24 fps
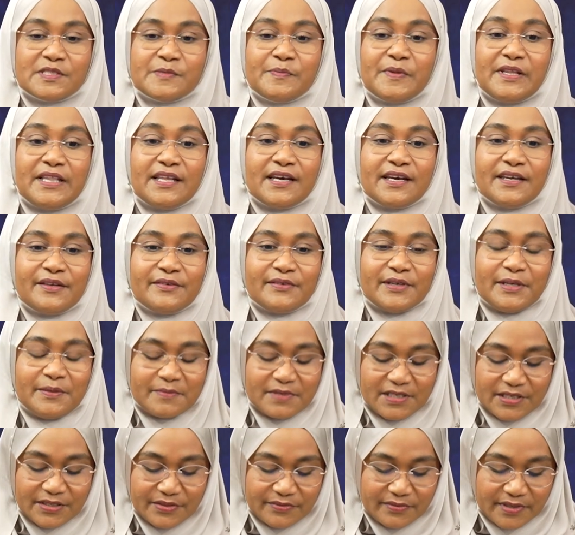
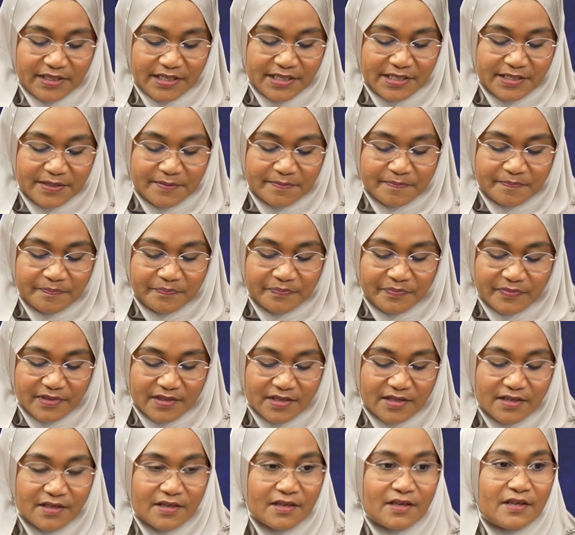Bismillahirrahmanirrahim.
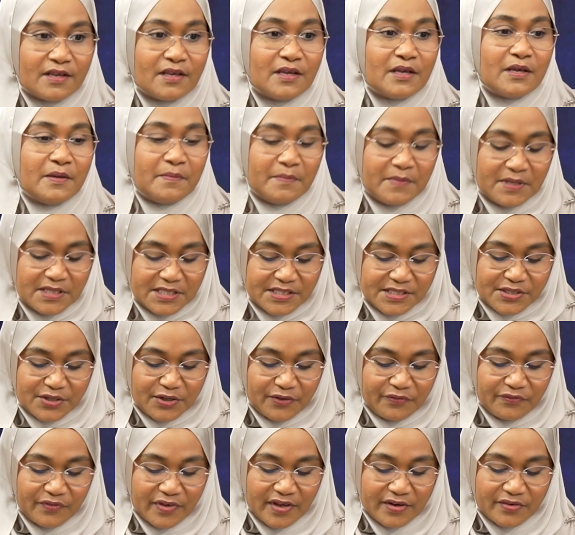Minister
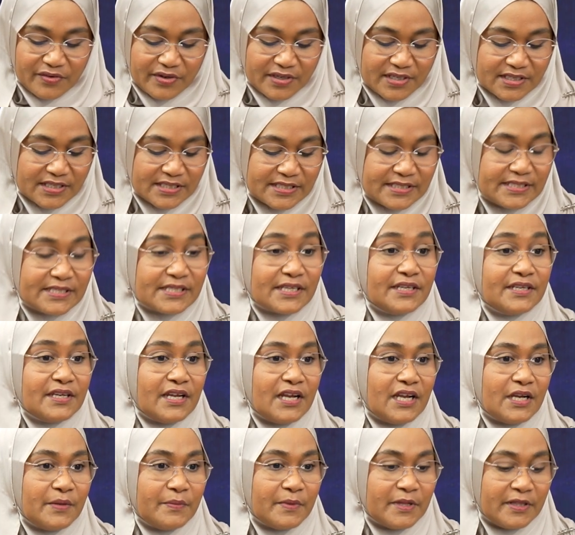of Agriculture and
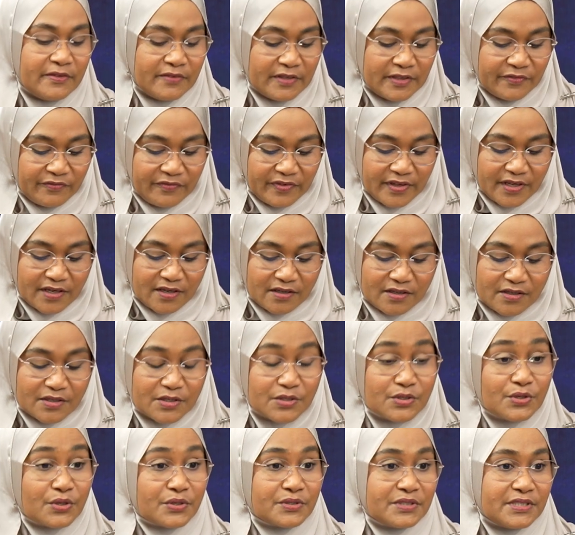Animal Welfare,
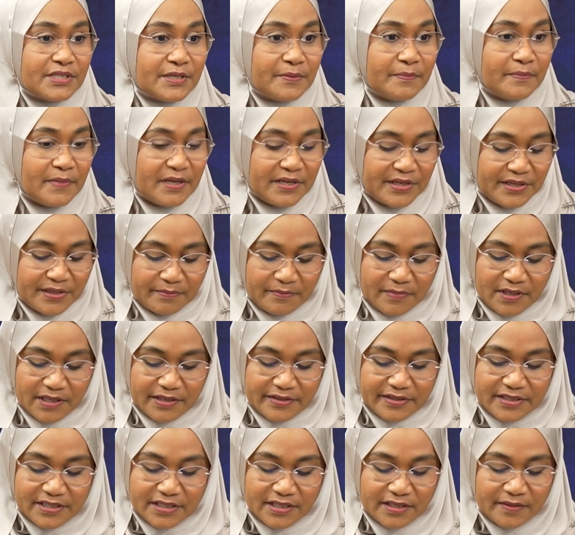Dr. Maria
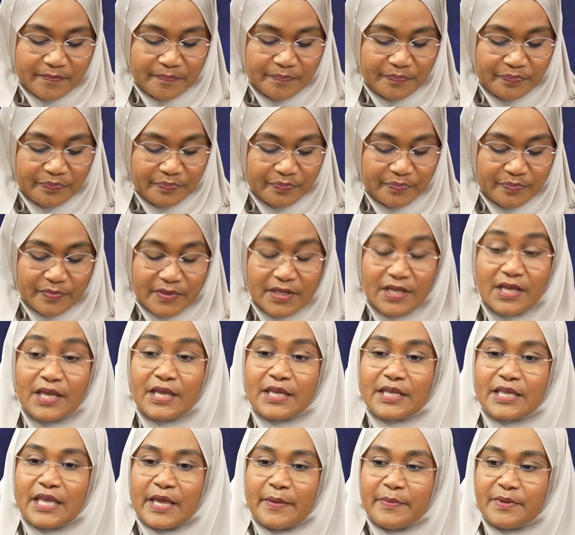Maria,
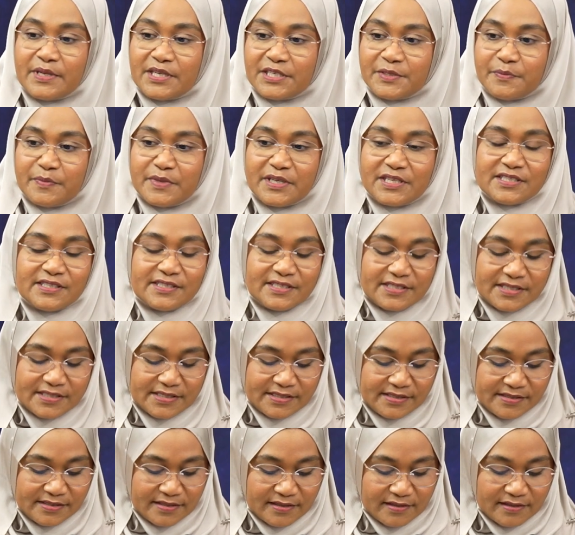Cabinet
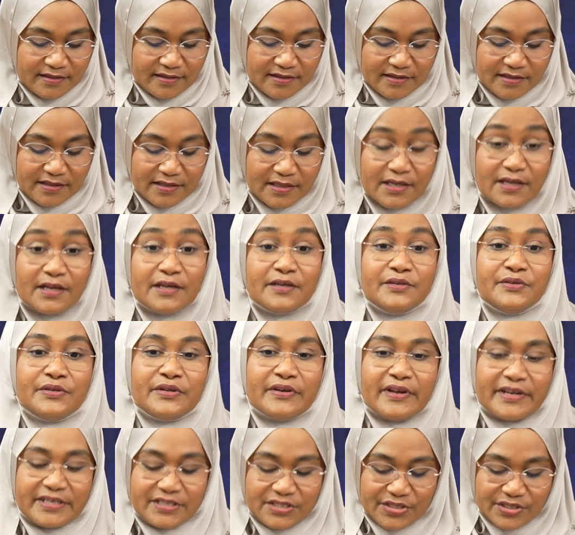Ministers,
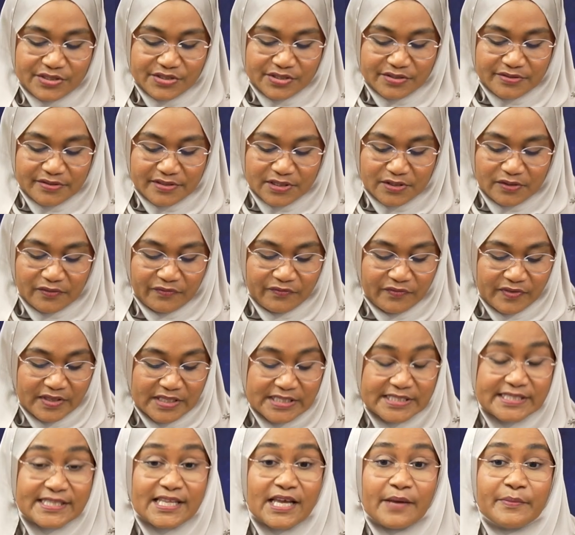Director General of
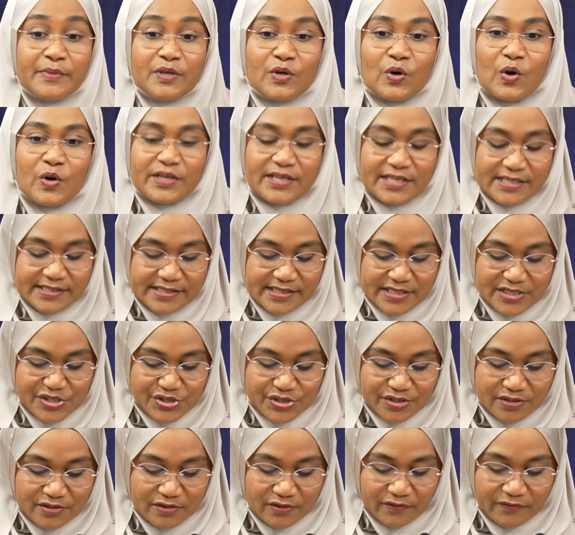Islamic
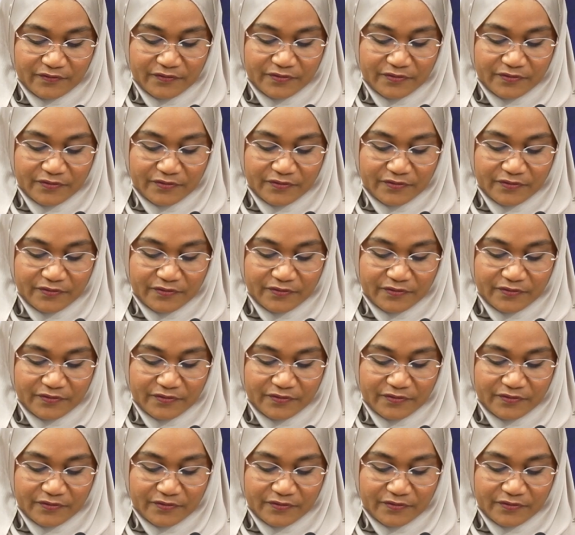Organization